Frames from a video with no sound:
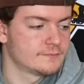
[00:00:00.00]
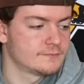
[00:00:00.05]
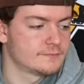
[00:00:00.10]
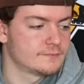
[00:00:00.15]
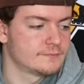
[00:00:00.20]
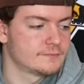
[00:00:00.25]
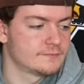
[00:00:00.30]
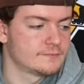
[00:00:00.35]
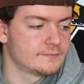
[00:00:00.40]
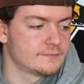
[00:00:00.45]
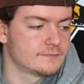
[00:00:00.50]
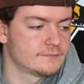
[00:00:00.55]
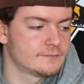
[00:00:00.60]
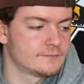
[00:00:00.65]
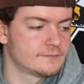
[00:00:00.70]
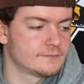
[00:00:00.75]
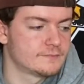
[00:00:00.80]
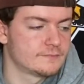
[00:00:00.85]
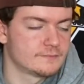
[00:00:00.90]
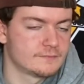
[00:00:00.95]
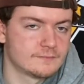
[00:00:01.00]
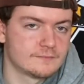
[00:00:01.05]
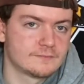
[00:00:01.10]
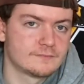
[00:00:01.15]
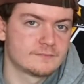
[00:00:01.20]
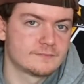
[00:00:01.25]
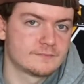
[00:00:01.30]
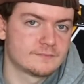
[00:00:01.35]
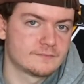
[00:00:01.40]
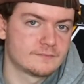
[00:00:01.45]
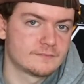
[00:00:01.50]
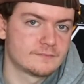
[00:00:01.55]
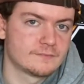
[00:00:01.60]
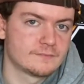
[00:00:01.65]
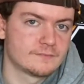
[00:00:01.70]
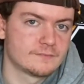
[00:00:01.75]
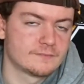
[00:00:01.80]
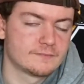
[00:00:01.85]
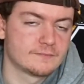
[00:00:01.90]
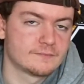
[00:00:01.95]

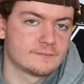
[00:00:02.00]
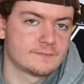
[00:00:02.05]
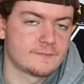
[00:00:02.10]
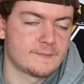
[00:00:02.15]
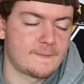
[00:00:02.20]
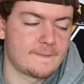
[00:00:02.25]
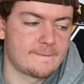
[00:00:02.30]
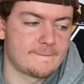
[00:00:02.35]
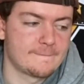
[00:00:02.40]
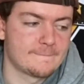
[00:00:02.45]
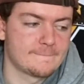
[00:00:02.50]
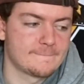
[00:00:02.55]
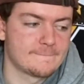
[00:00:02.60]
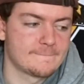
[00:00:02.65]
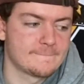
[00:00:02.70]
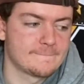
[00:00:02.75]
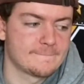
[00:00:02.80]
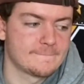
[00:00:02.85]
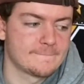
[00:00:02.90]
[no speech]